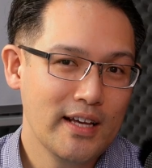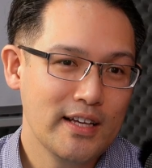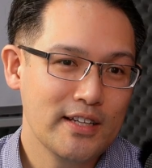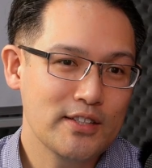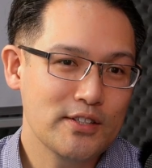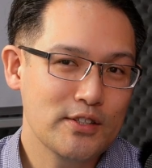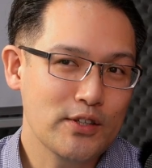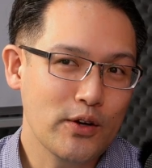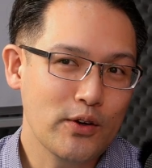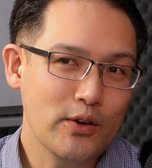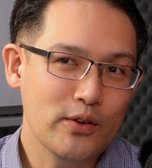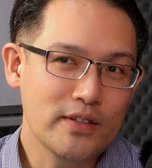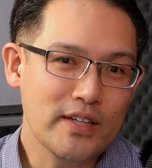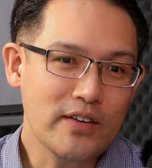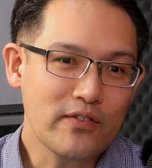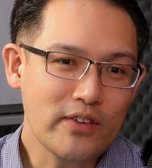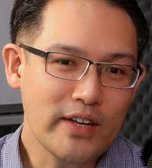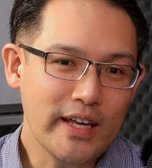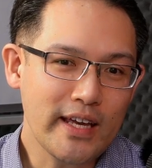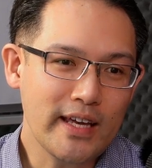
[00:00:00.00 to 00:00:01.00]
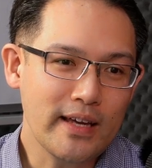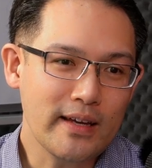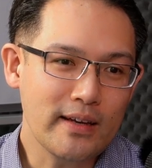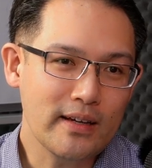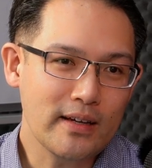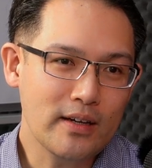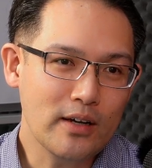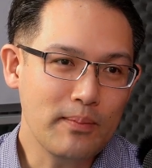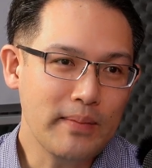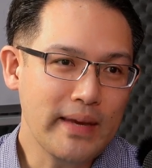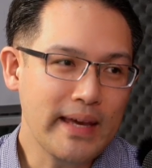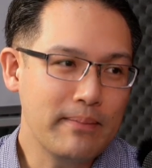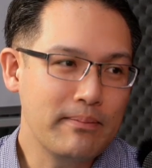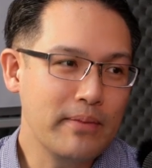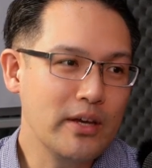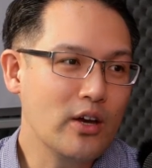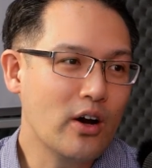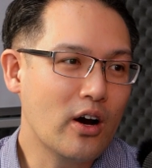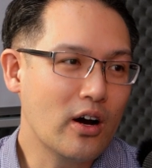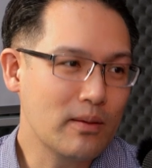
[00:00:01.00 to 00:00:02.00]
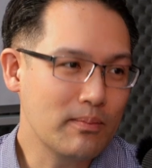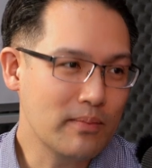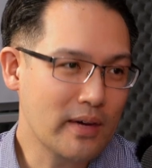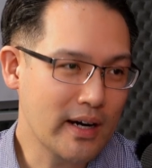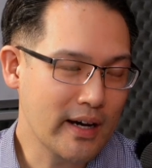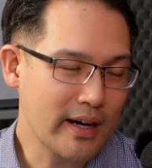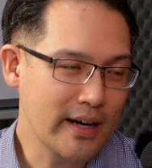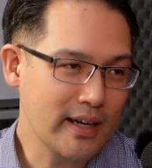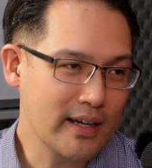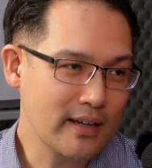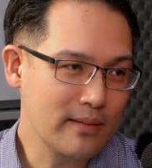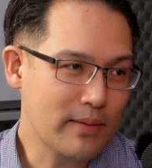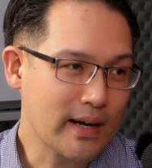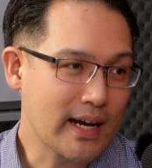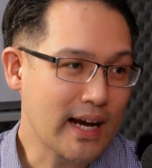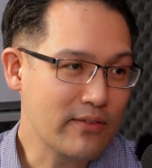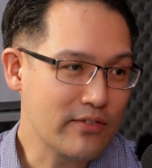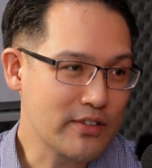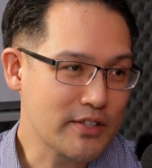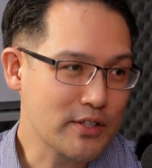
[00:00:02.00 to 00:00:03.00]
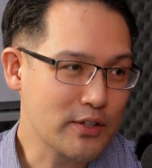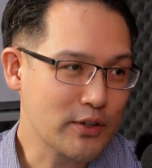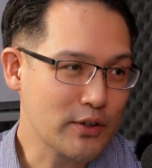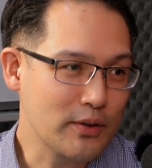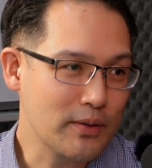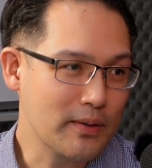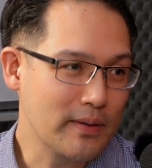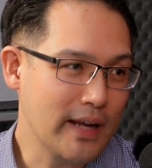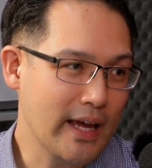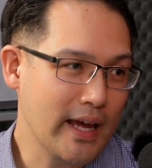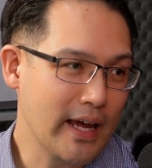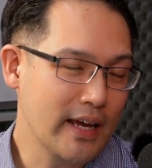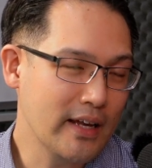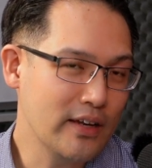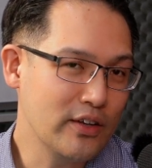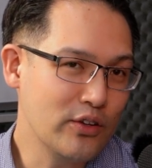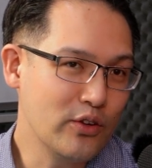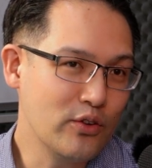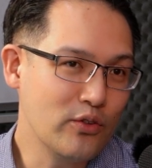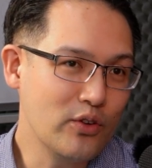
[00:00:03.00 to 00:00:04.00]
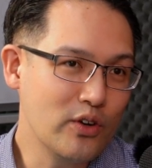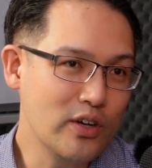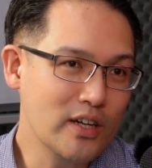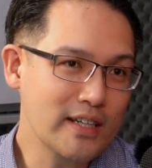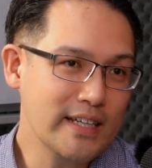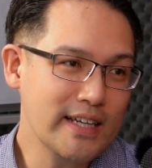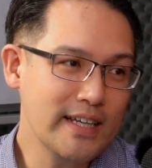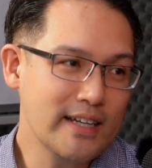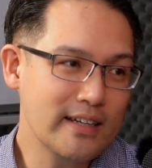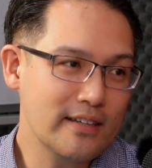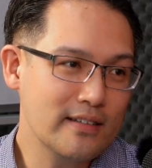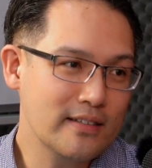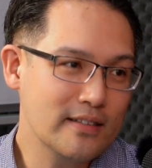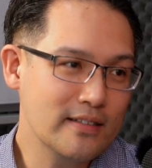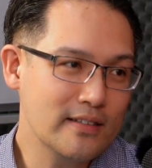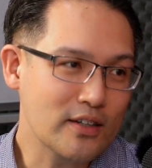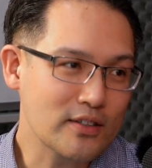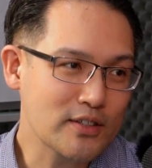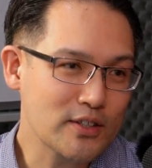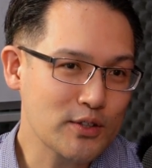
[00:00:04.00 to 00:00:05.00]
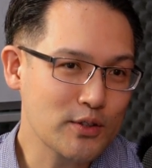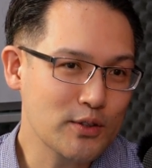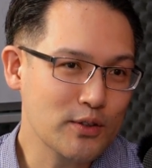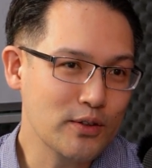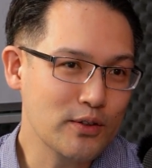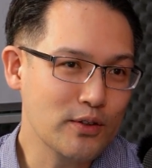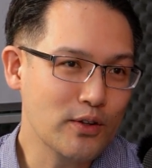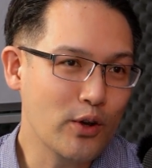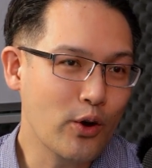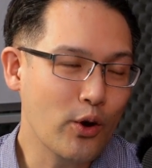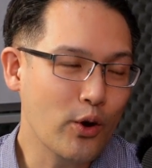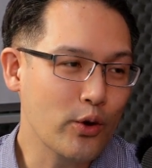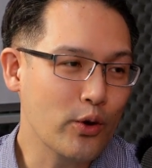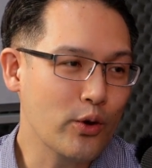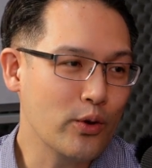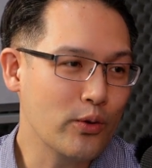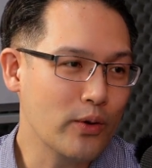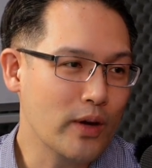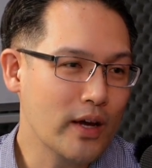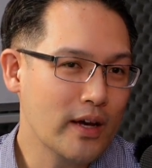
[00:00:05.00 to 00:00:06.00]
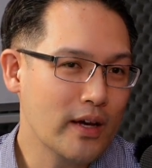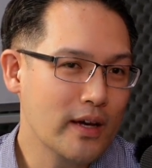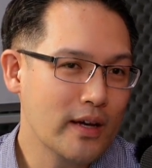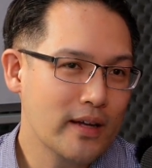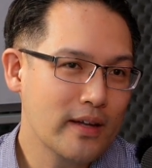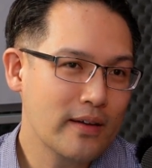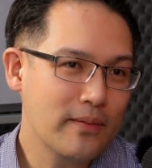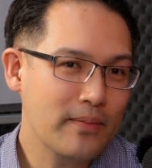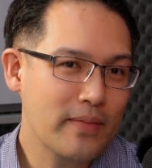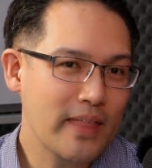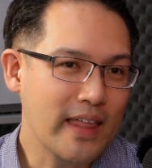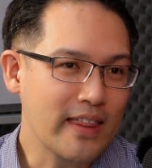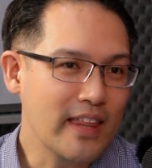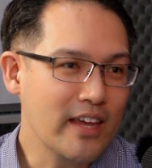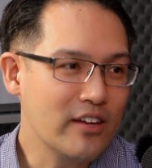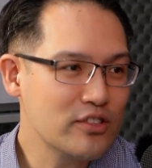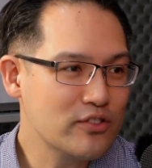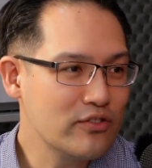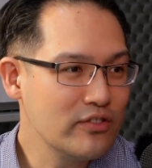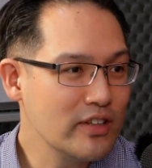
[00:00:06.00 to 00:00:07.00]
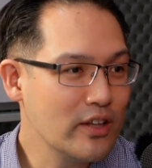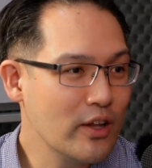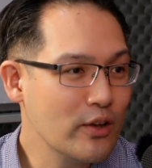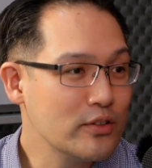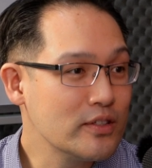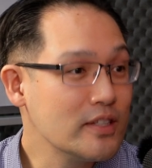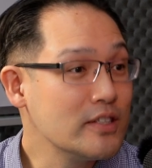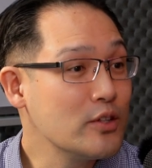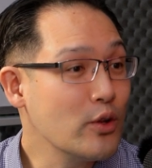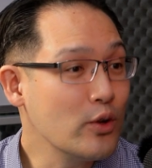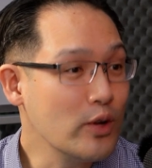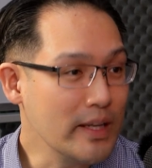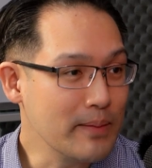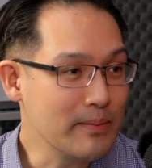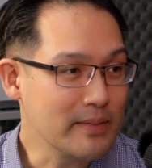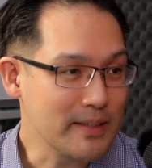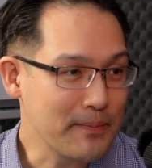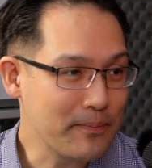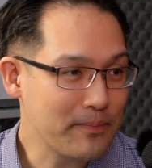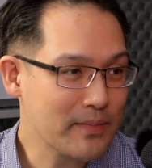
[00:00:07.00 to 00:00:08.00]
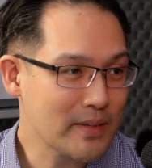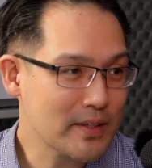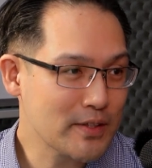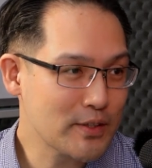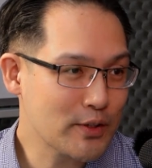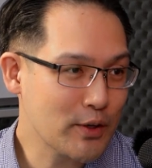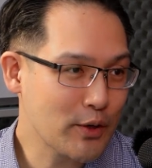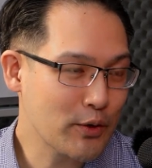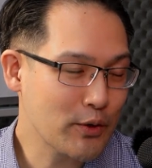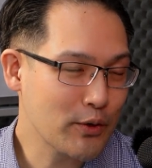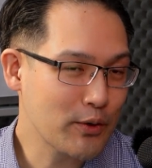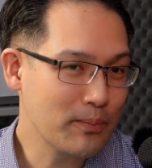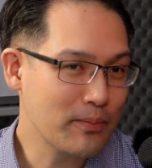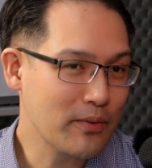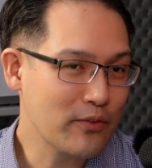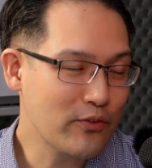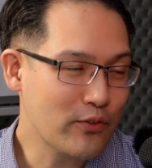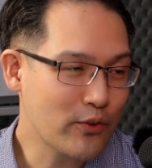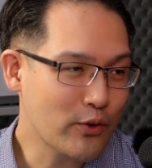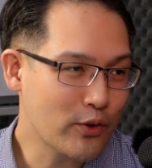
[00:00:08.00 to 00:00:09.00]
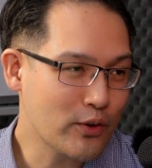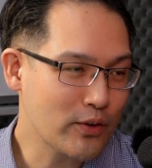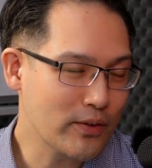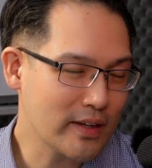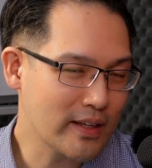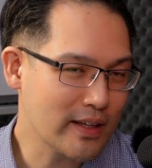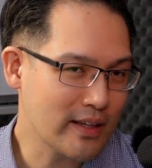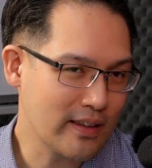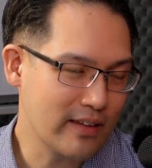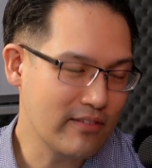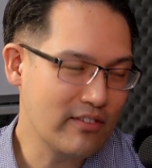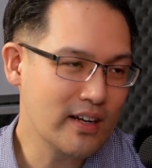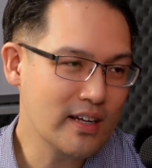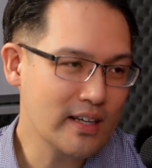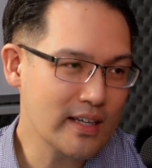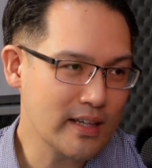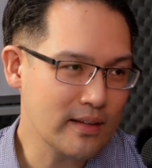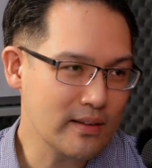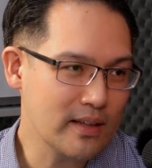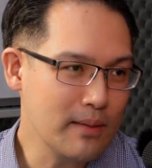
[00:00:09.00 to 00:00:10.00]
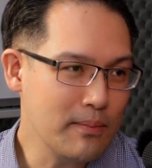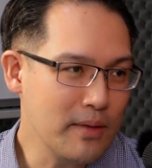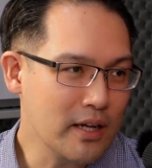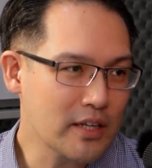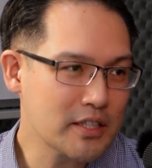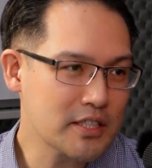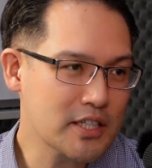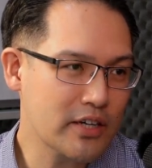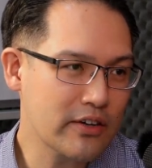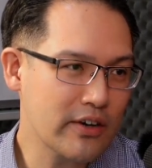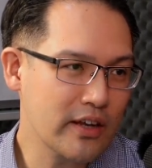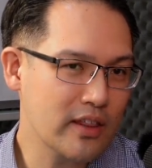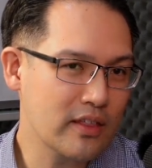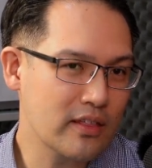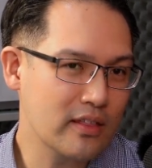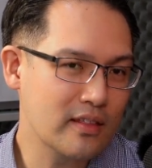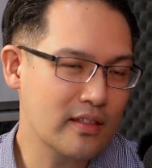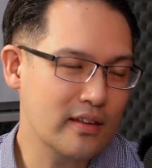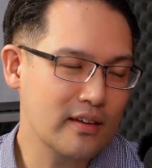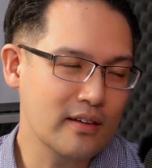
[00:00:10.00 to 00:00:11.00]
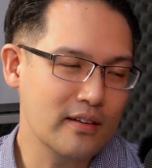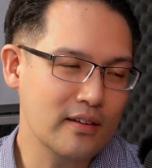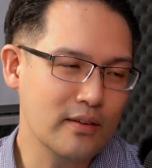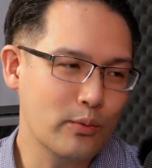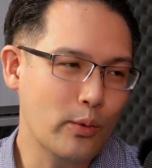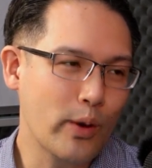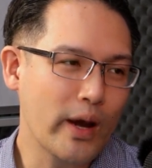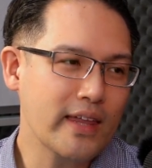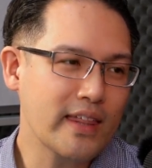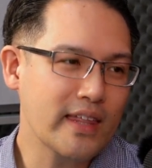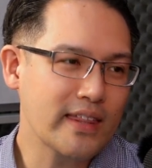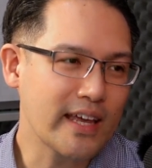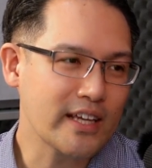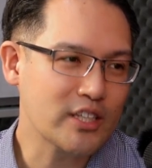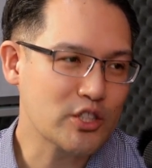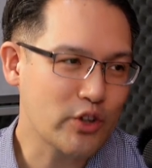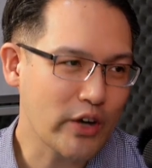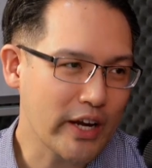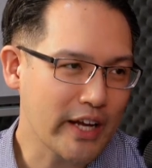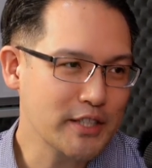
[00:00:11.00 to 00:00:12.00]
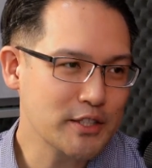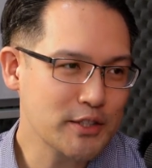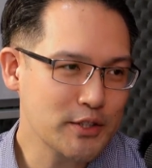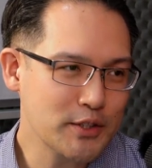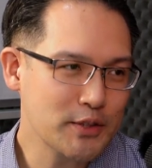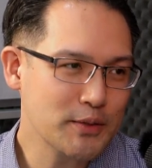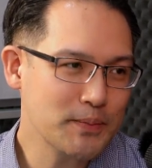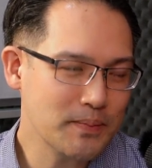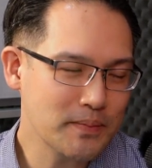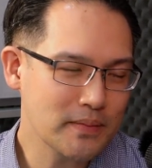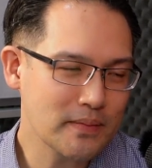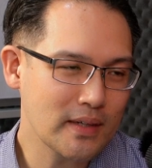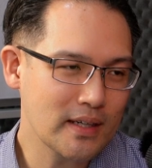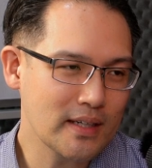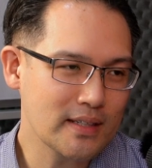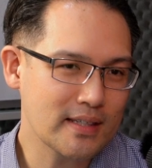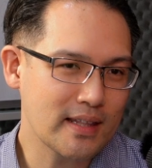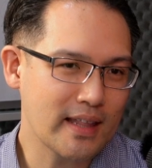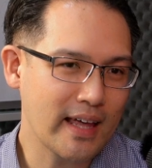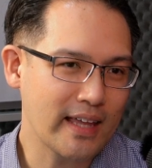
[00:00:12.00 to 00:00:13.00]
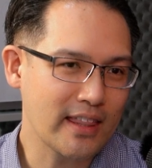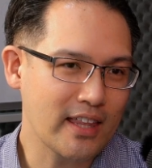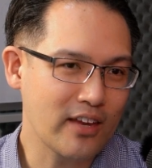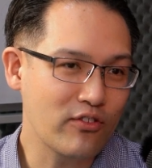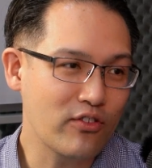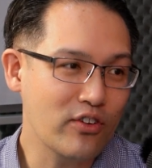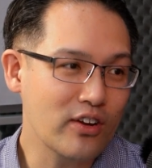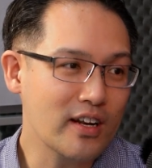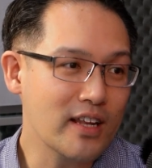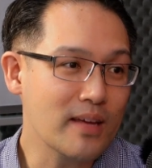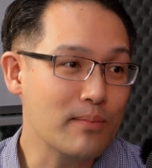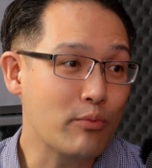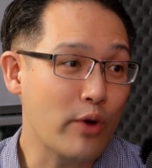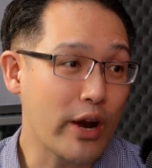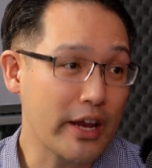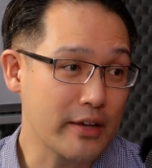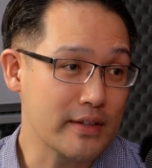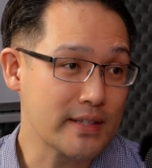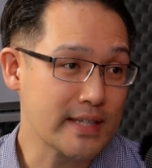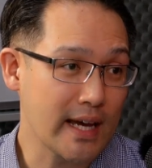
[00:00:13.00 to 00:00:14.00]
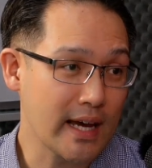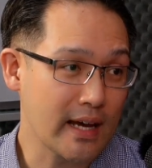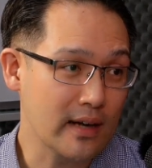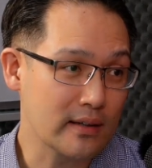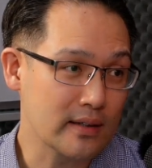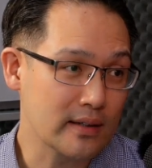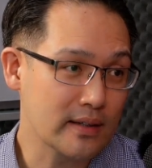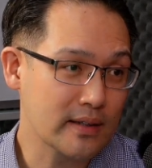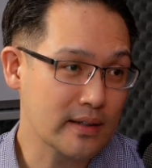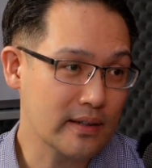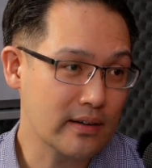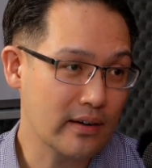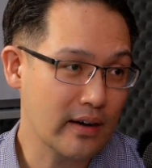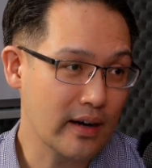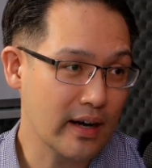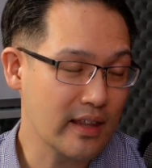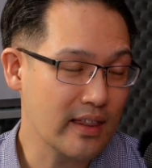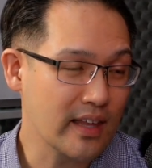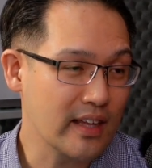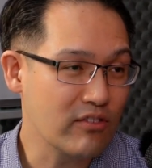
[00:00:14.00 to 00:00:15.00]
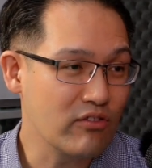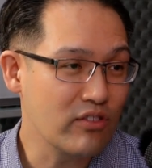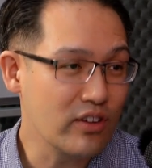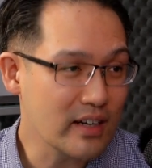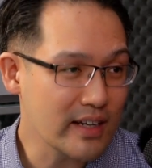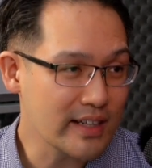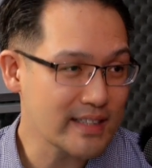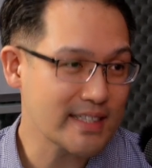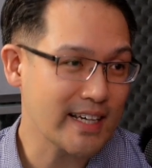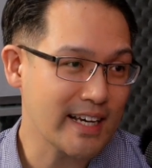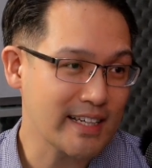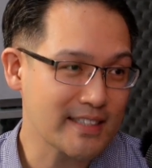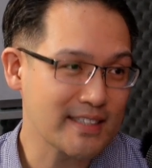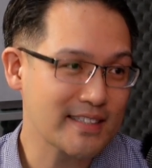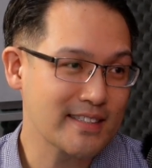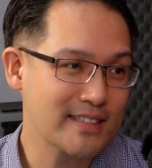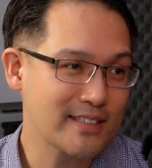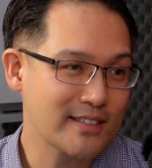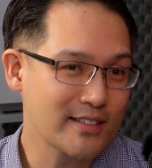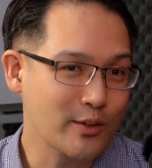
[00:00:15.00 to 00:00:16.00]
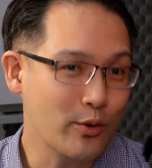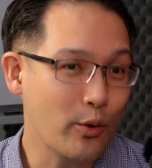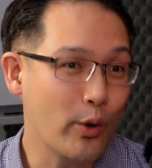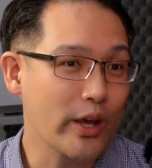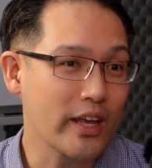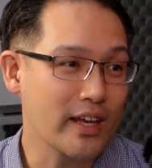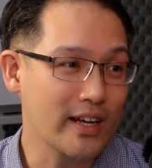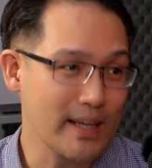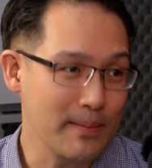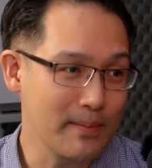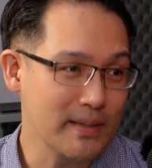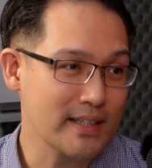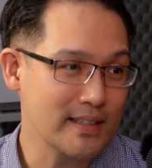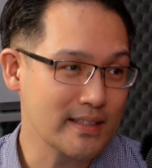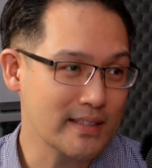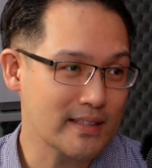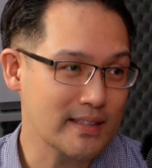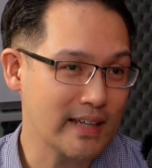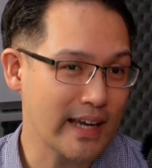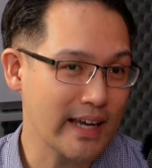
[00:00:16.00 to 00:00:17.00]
So it definitely got me beyond my comfort zone, and you really got to know that there's no limit. So before the military, the way that they trained you is that they really break you down, all right, and then really test where your limit is,